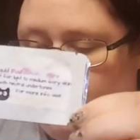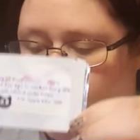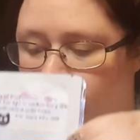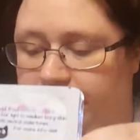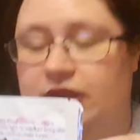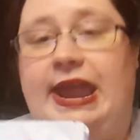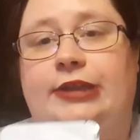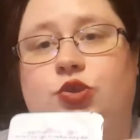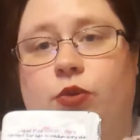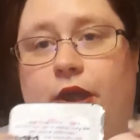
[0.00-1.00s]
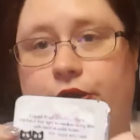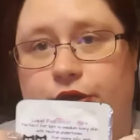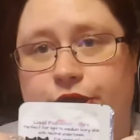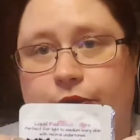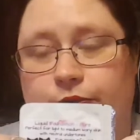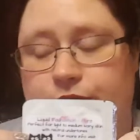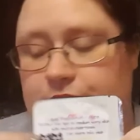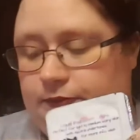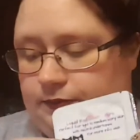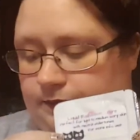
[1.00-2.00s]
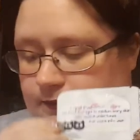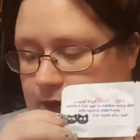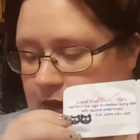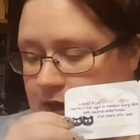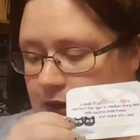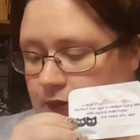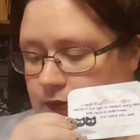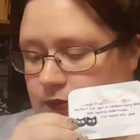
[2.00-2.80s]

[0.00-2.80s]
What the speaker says: with natural undertones. Okay.